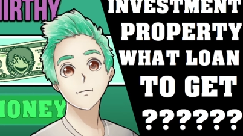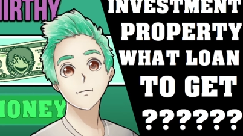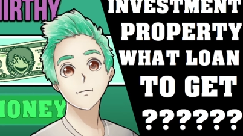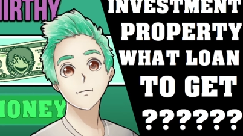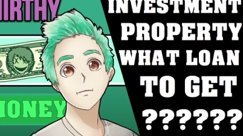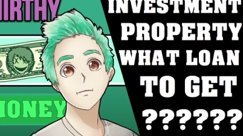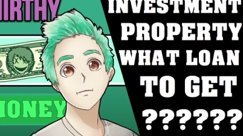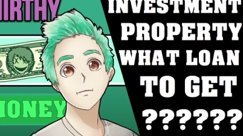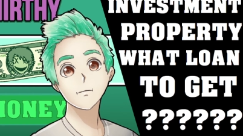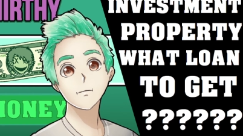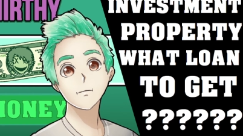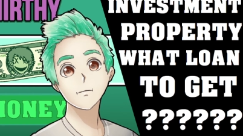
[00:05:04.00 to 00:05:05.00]
uh, is called a
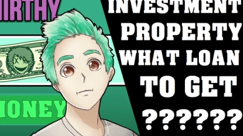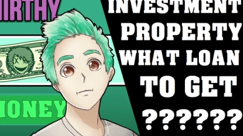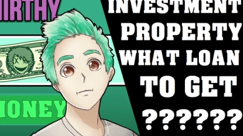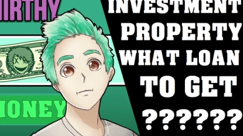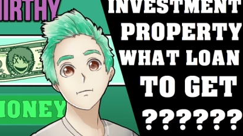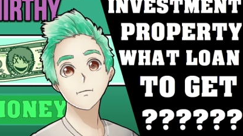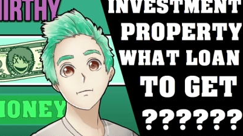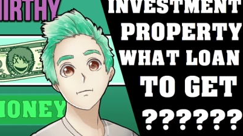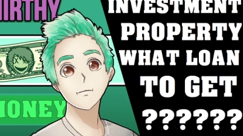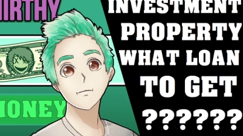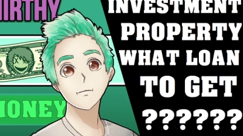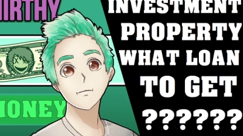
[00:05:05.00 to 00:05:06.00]
203K
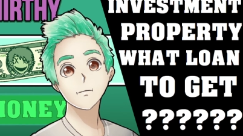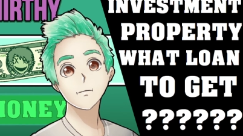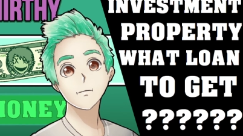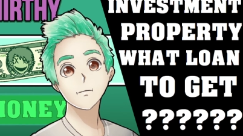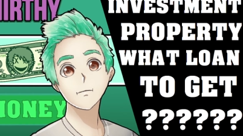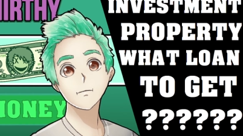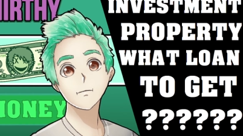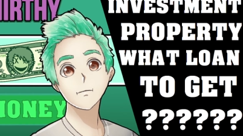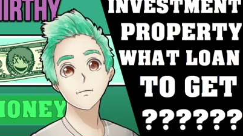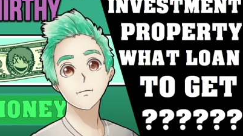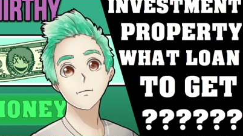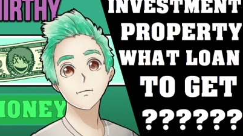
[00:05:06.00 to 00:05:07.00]
loan, which is money
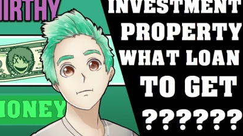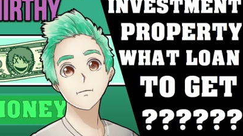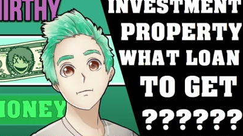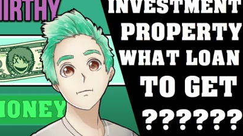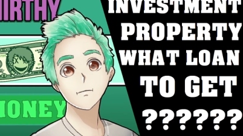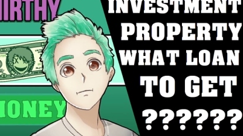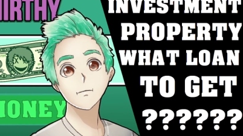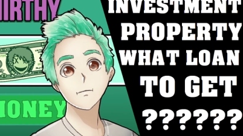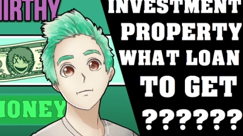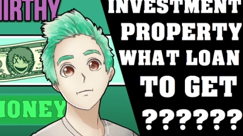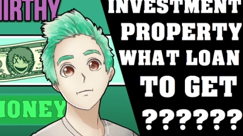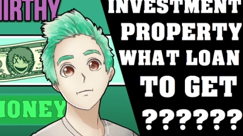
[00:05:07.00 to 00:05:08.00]
added into the loan
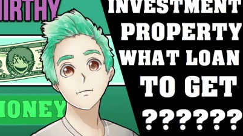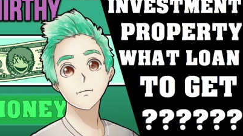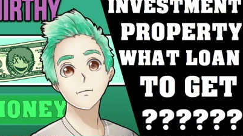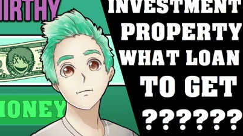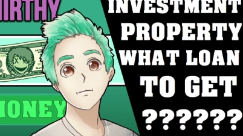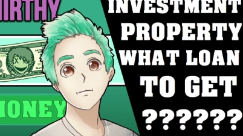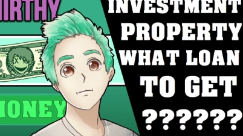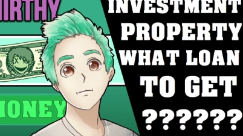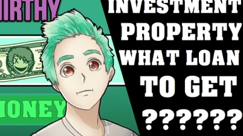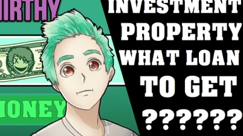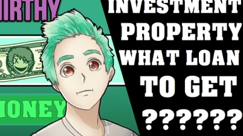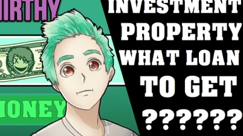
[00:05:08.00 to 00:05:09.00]

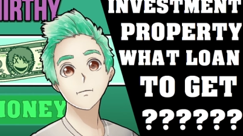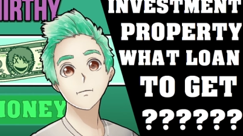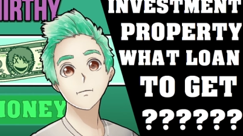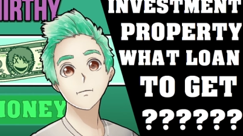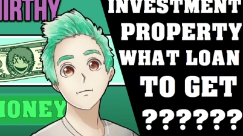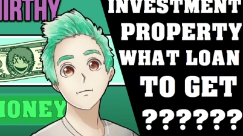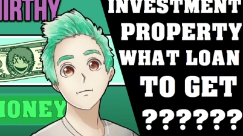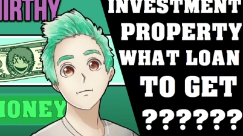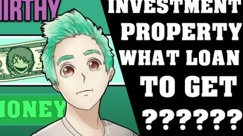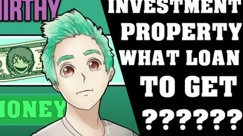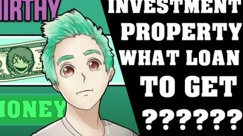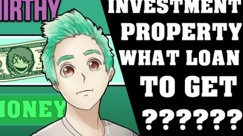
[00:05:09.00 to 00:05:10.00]
that you will get for
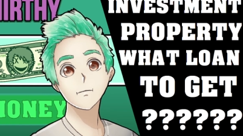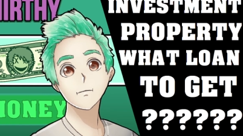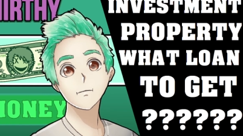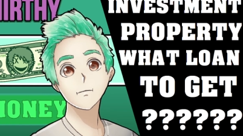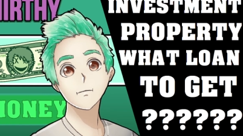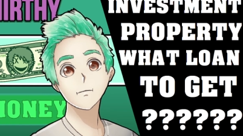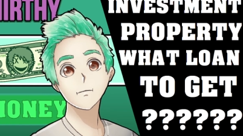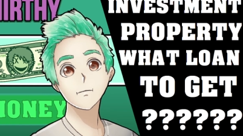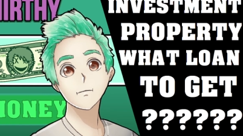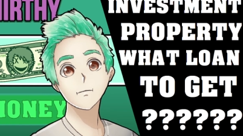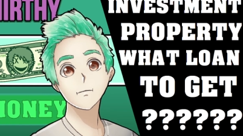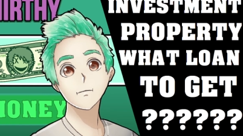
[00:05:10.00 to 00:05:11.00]
renovations.
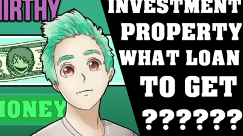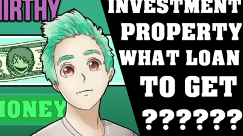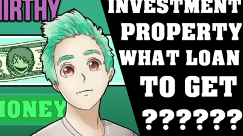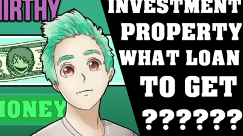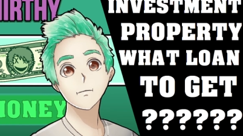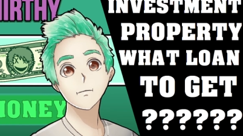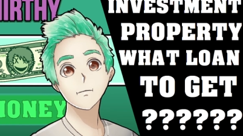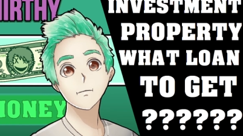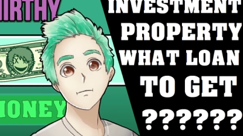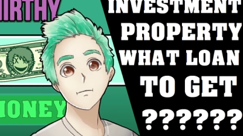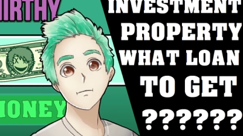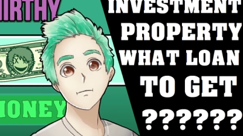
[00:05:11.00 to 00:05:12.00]
Uh, make
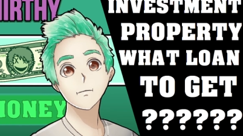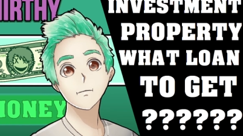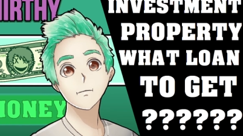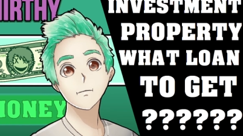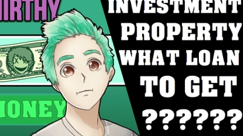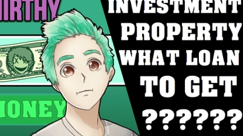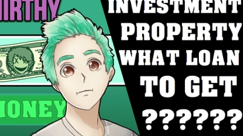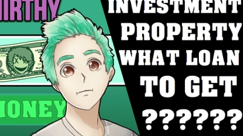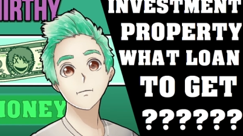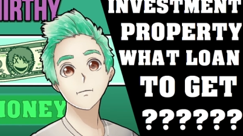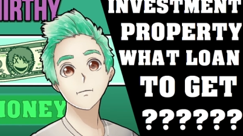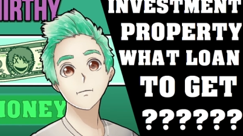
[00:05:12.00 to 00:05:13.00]
sure you run the numbers,
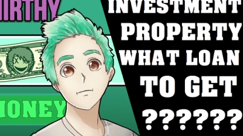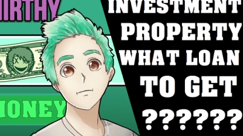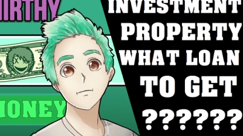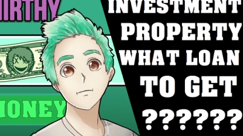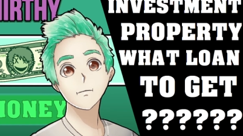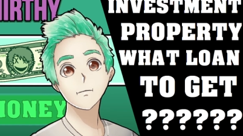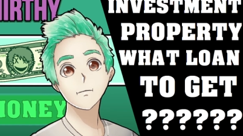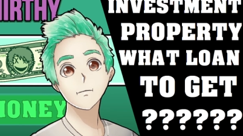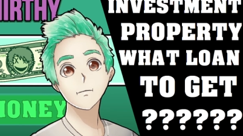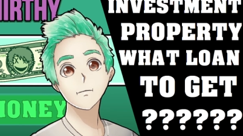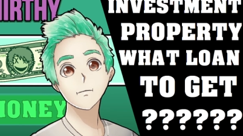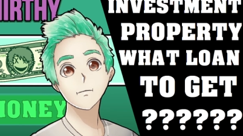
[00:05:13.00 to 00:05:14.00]
but it's possible
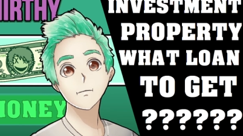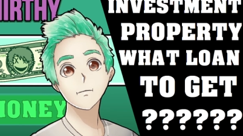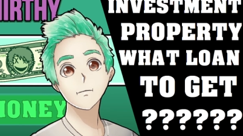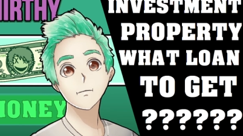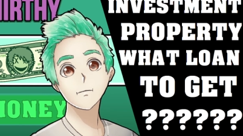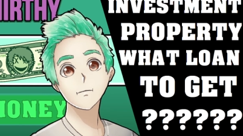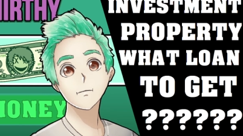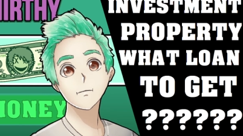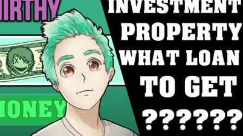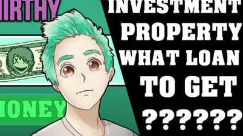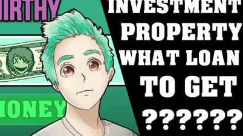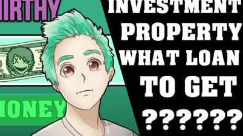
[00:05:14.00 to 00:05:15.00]
to take on a little
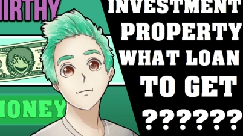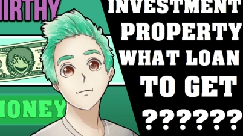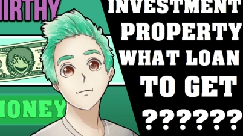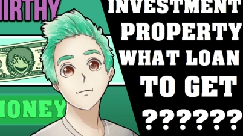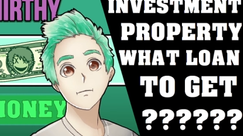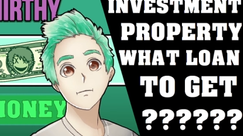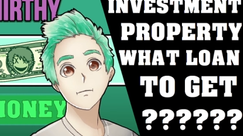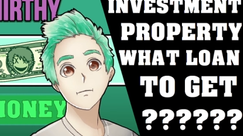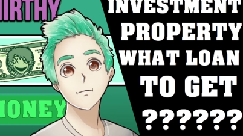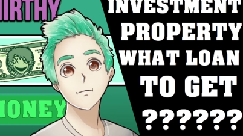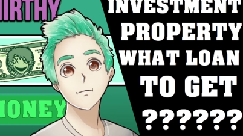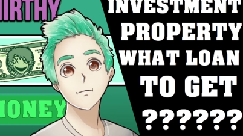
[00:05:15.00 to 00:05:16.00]
more debt into your
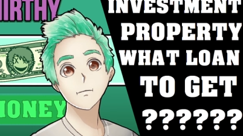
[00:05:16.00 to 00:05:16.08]
loan,